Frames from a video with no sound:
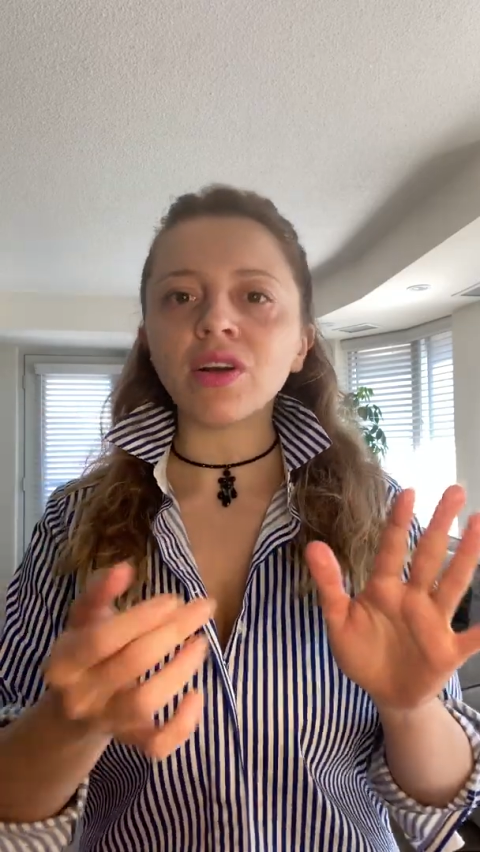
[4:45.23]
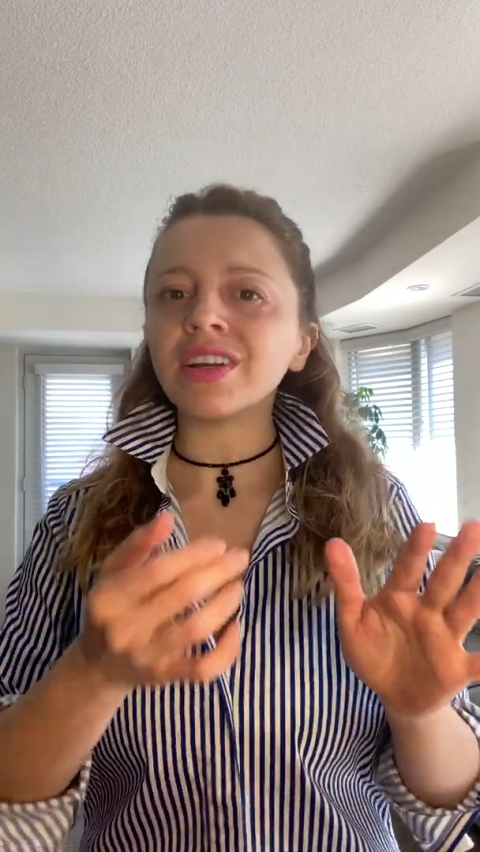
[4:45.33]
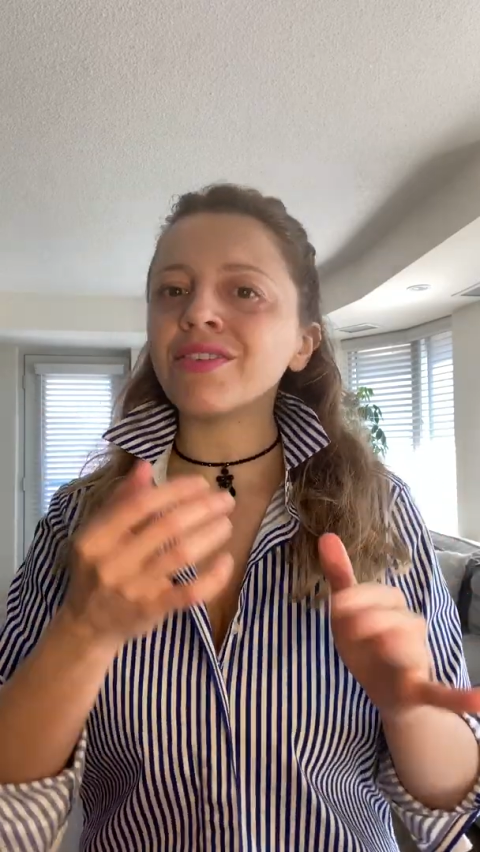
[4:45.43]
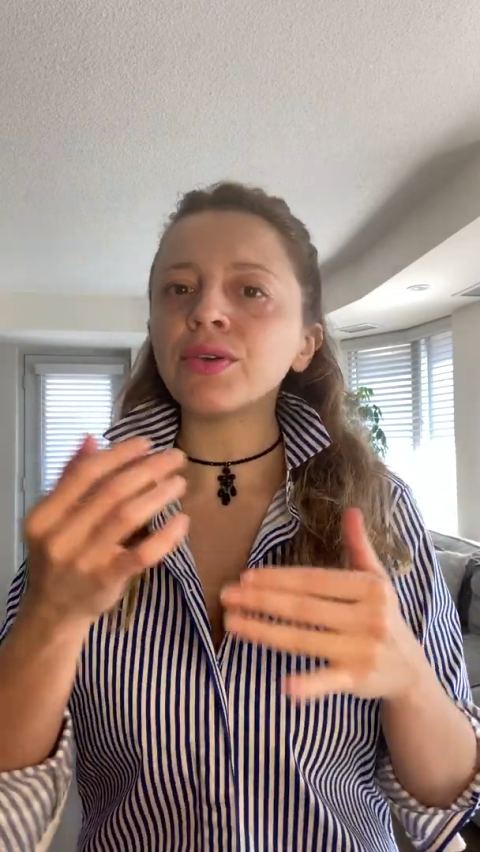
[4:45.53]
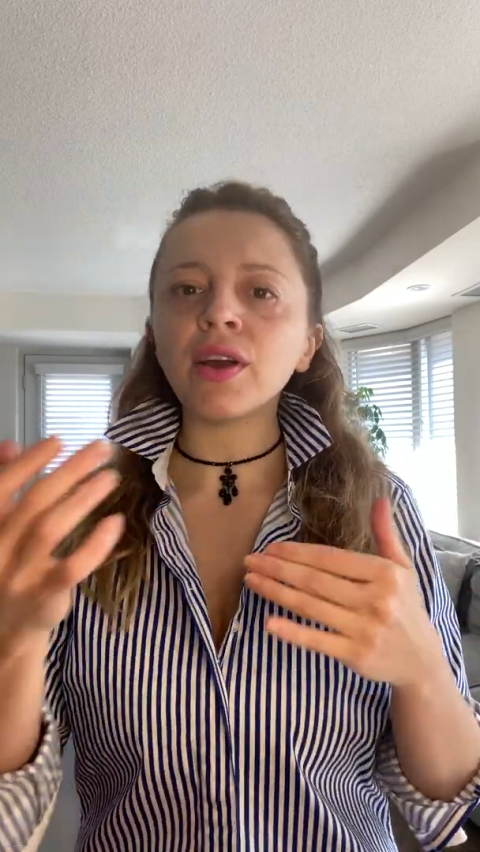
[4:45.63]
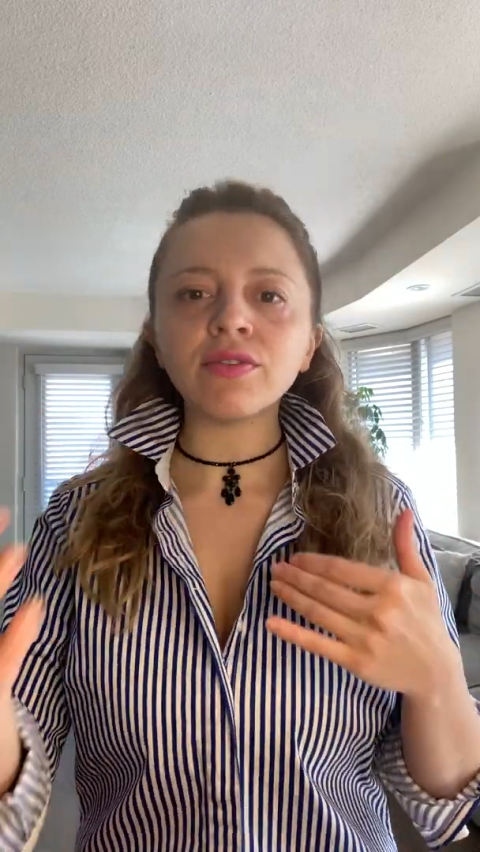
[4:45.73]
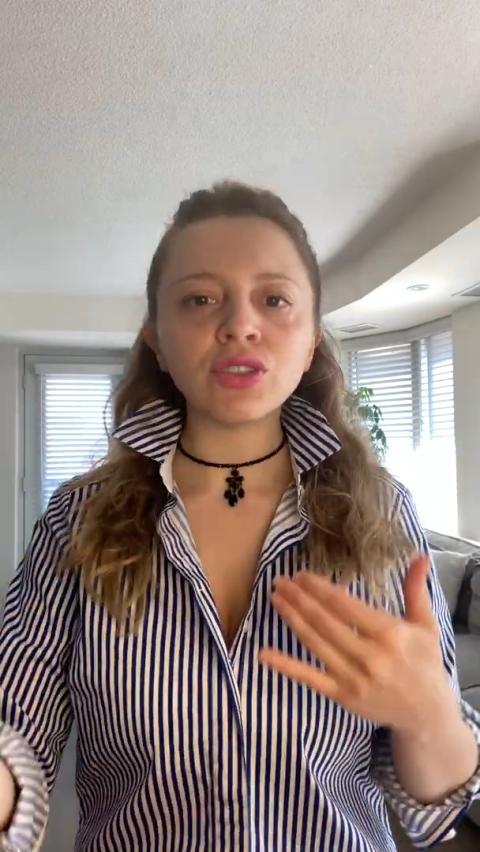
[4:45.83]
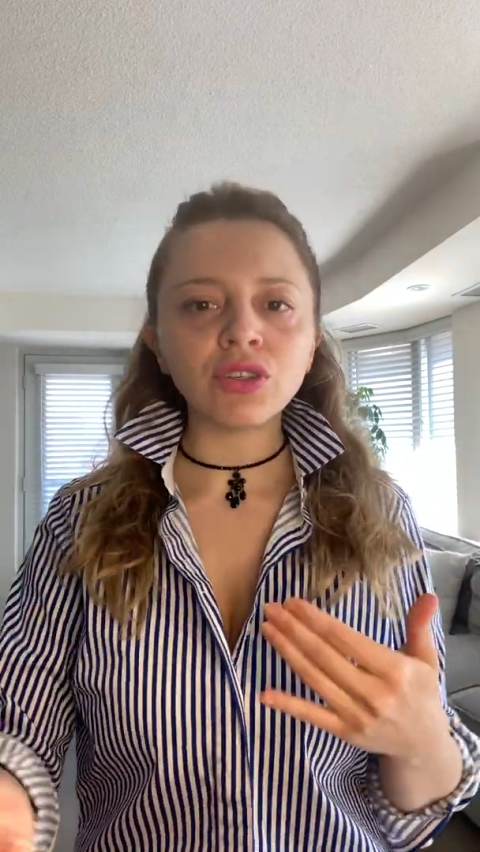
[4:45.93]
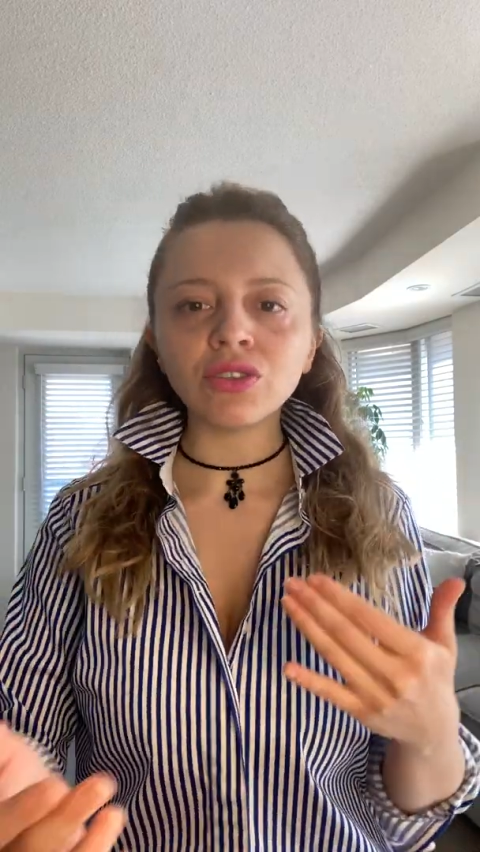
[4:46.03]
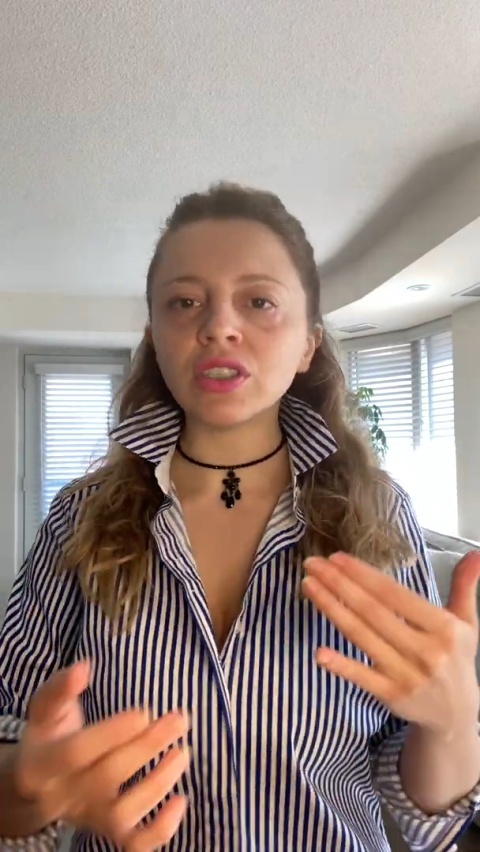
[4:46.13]
And if you have
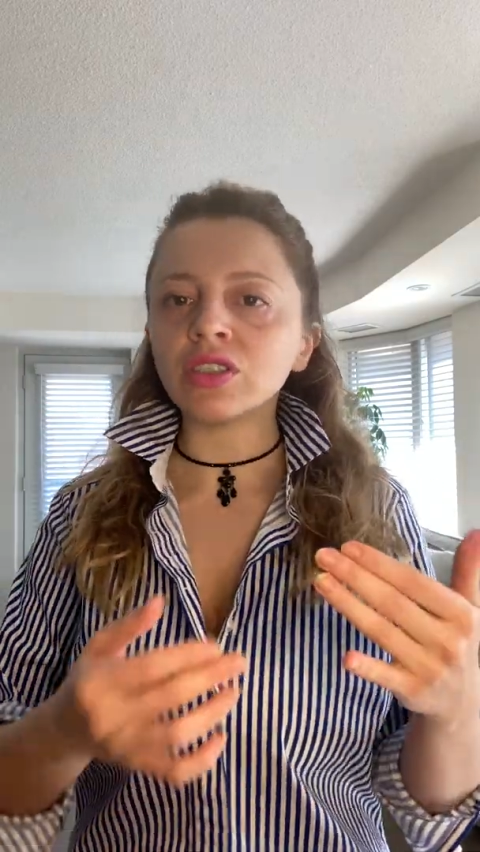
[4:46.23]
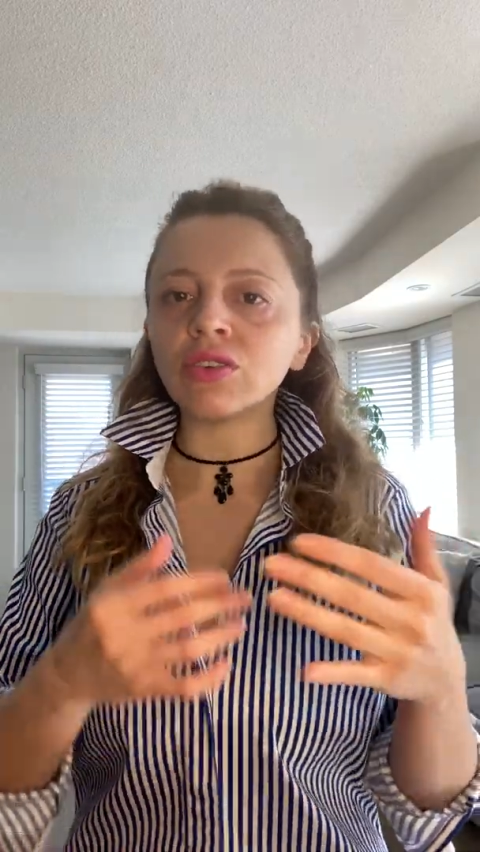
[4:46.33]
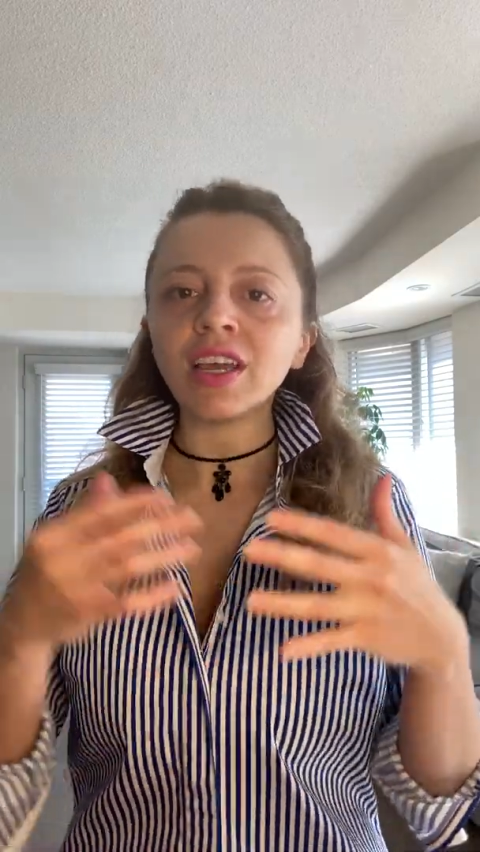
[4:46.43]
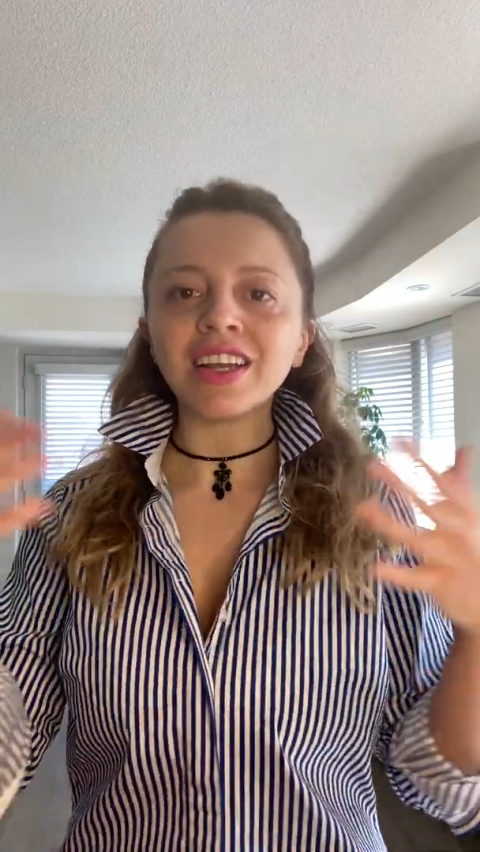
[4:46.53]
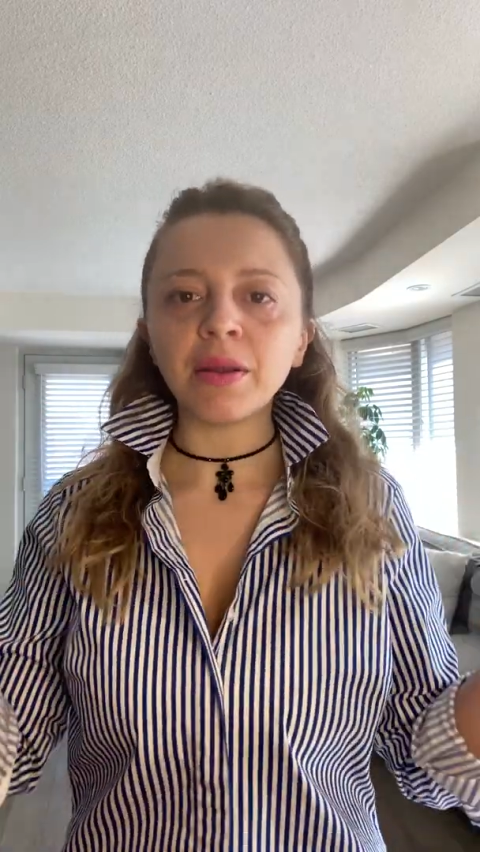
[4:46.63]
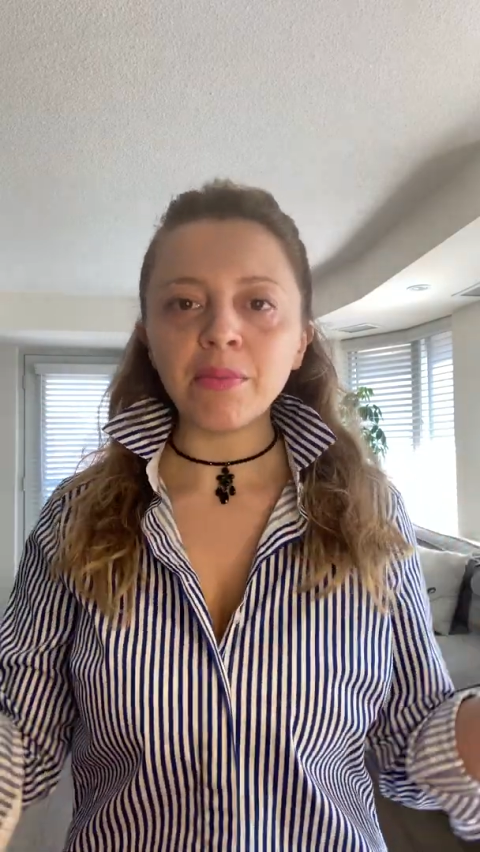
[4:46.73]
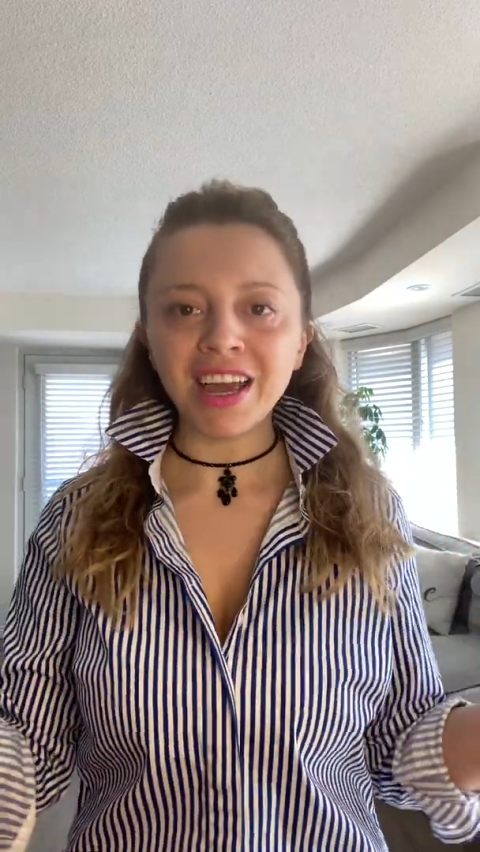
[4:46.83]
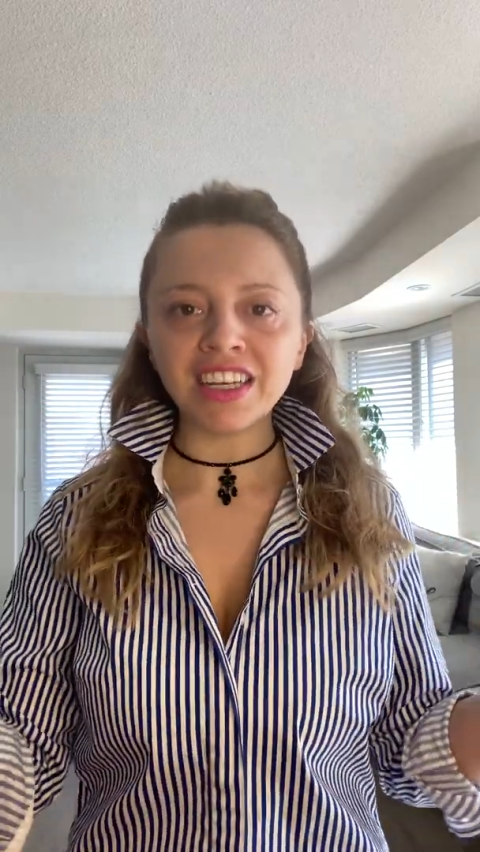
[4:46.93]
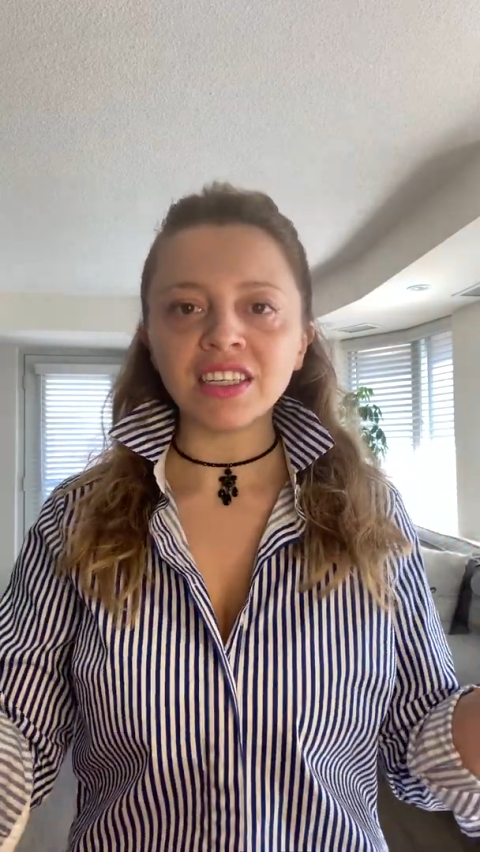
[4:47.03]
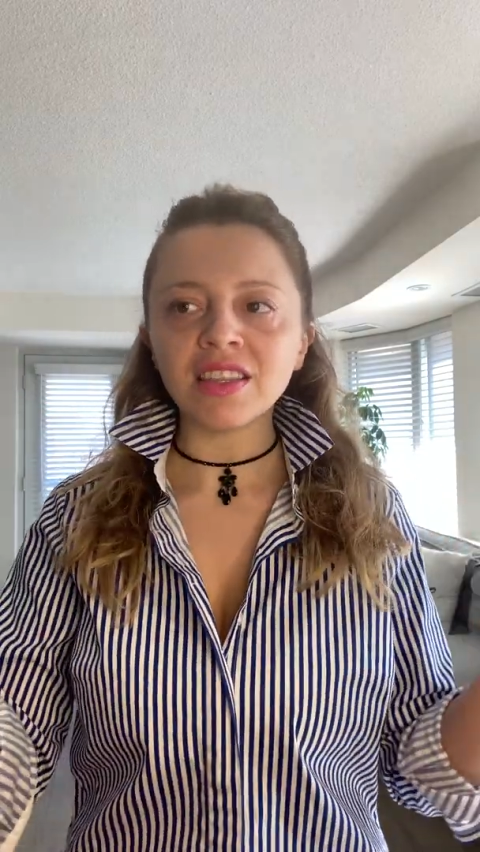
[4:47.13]
children, you can't
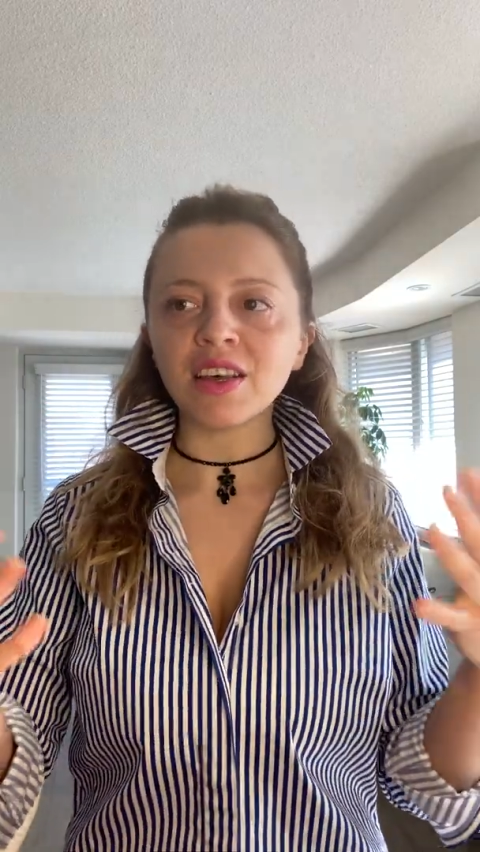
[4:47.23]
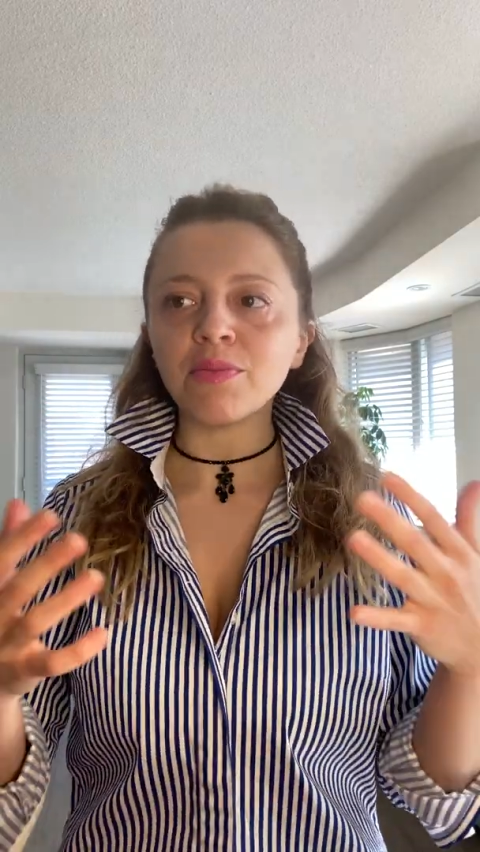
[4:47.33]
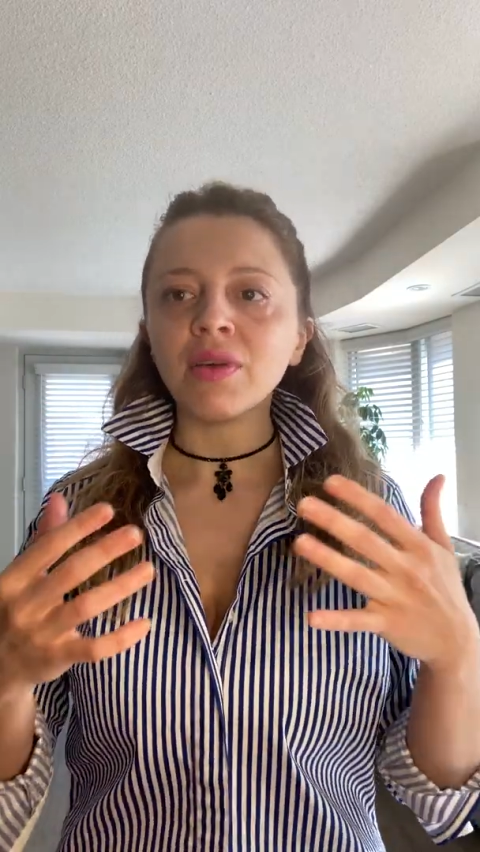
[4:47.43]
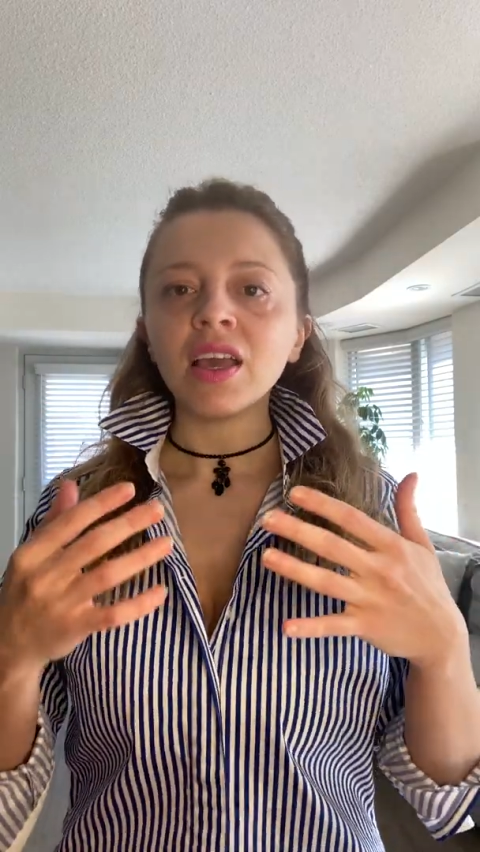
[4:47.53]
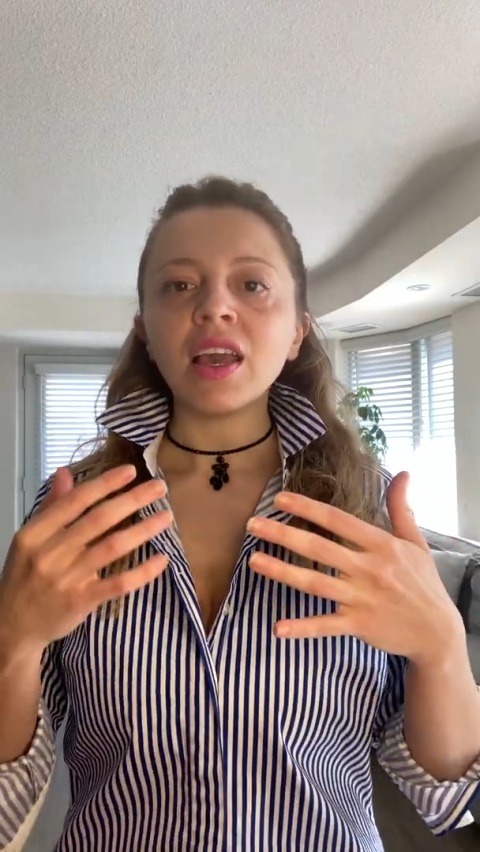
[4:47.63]
abandon them.